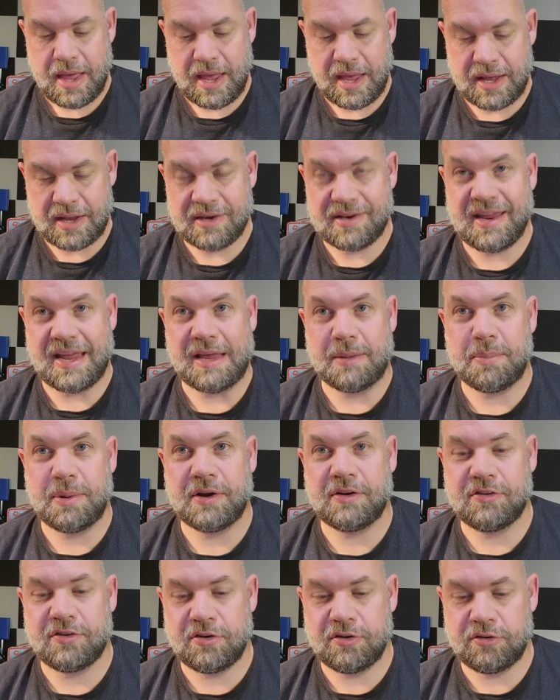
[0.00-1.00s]
and take
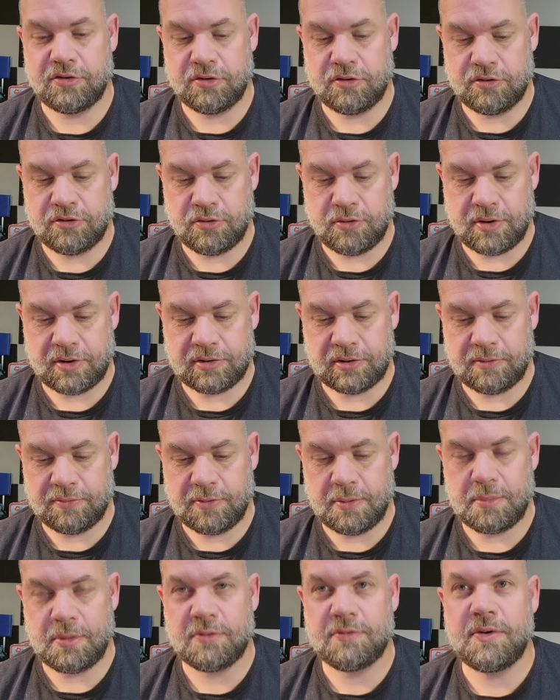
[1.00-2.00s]
pictures directly
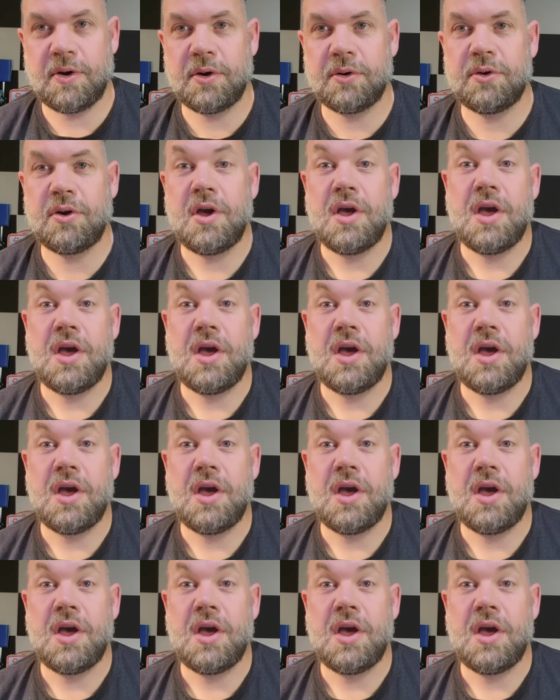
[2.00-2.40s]
from your phone